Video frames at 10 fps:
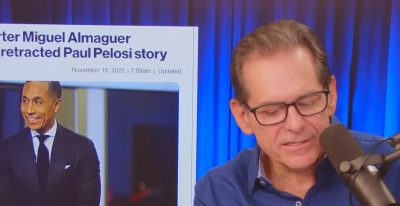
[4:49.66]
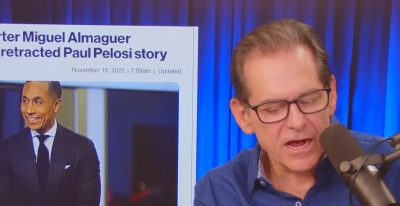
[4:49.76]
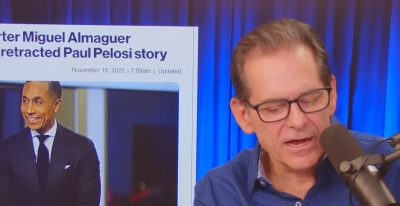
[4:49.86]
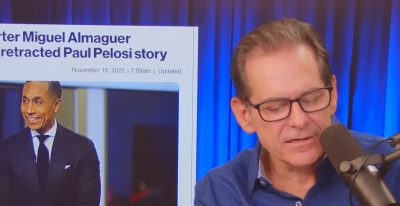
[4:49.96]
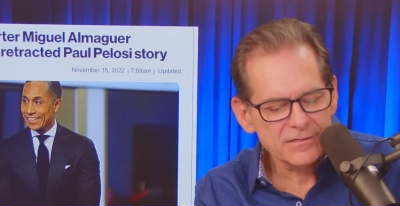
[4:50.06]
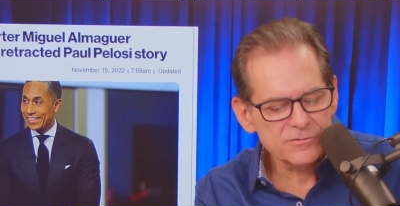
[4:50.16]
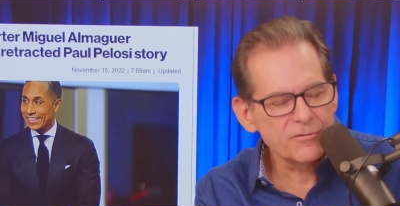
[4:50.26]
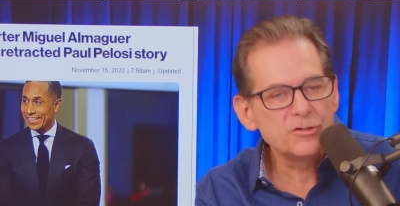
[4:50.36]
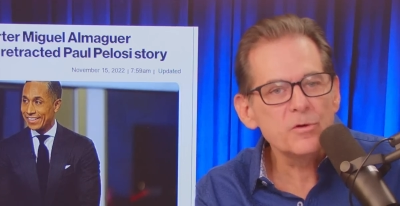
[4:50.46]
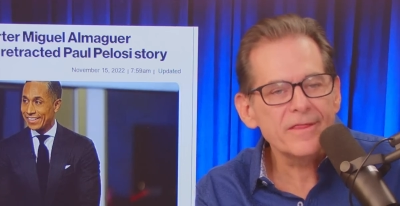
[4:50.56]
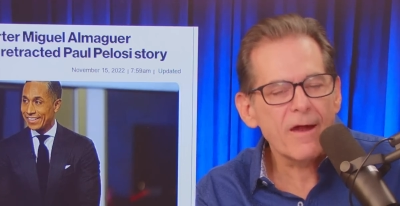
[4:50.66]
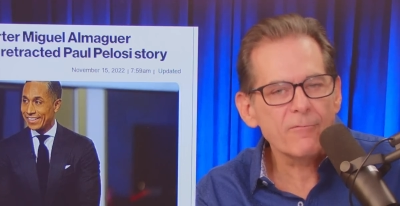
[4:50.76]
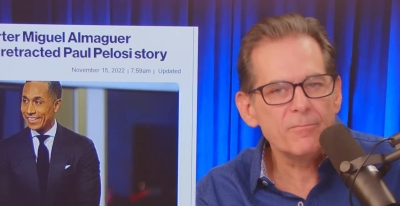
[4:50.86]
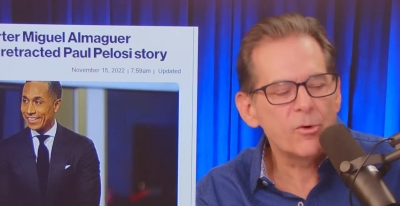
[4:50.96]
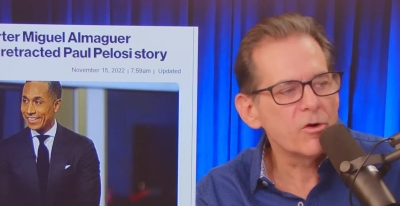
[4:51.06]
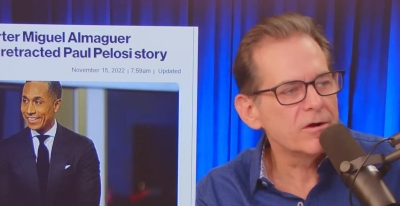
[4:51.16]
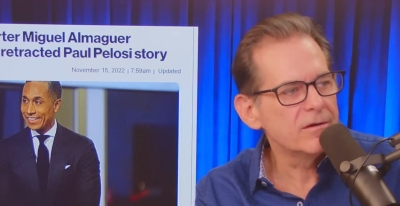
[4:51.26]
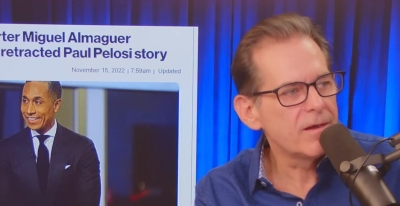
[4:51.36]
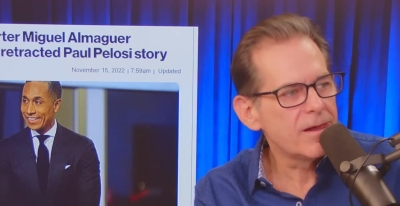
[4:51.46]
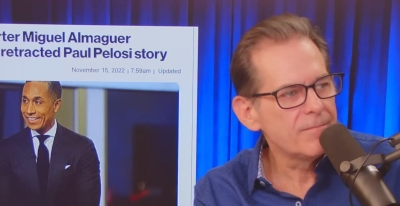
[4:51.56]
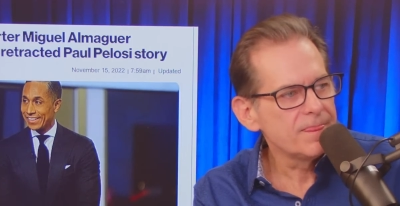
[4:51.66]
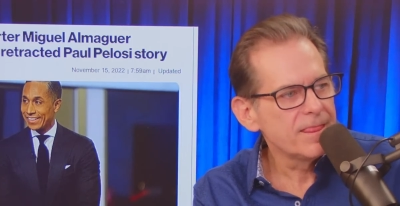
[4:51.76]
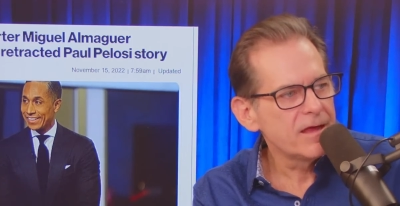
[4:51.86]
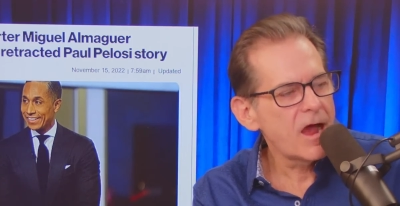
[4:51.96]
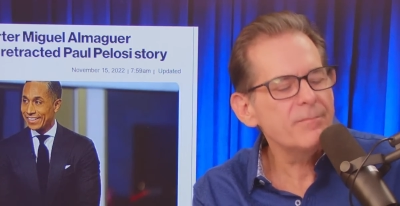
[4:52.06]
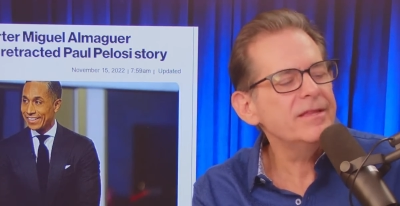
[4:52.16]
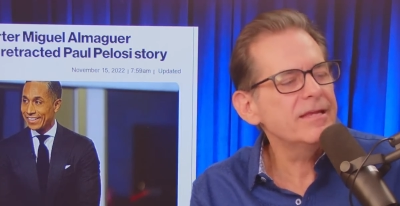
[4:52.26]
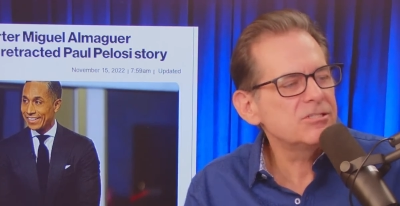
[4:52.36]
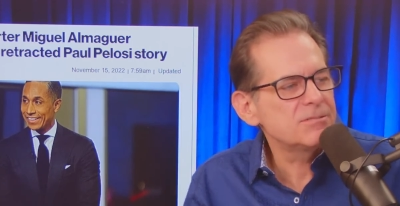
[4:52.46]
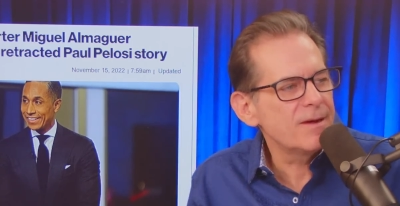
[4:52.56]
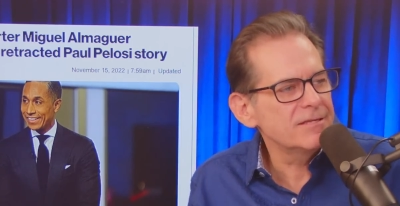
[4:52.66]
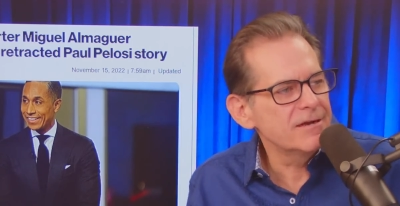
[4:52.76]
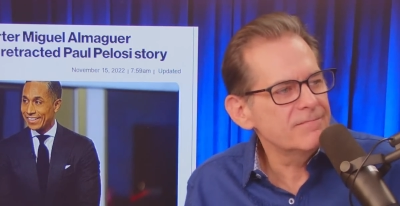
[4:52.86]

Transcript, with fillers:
Speaker 1: guy for doing that report. Suspended. Suspended. Suspended. I mean, they suspended him.